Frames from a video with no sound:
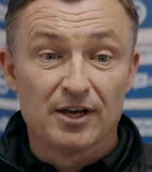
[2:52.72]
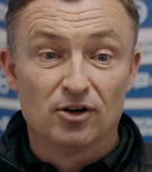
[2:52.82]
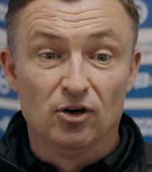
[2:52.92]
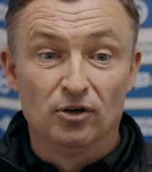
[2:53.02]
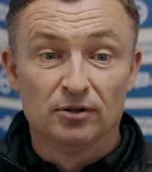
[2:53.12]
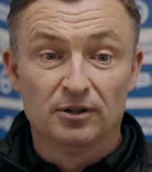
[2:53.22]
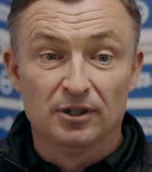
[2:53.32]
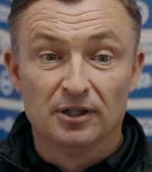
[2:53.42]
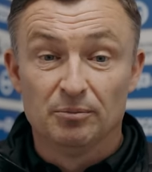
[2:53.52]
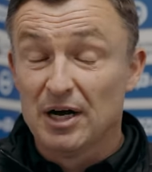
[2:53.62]
call.
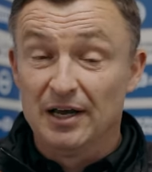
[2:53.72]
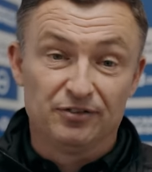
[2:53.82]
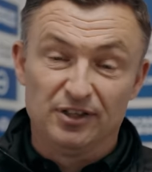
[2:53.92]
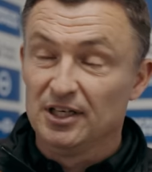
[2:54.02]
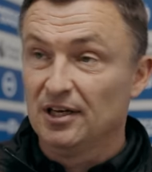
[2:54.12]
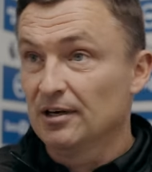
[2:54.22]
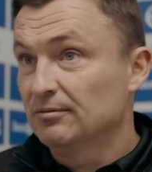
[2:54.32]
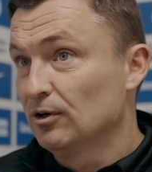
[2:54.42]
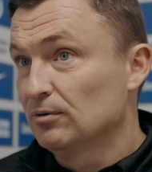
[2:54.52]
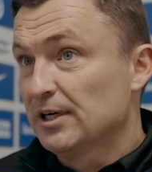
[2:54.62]
But I have seen it, yeah,
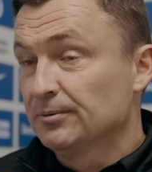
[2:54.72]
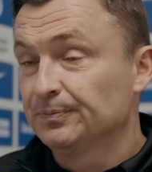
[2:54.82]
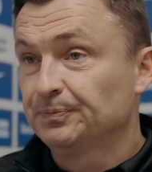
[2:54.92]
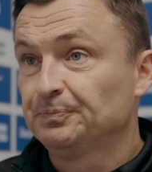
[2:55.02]
no doubt.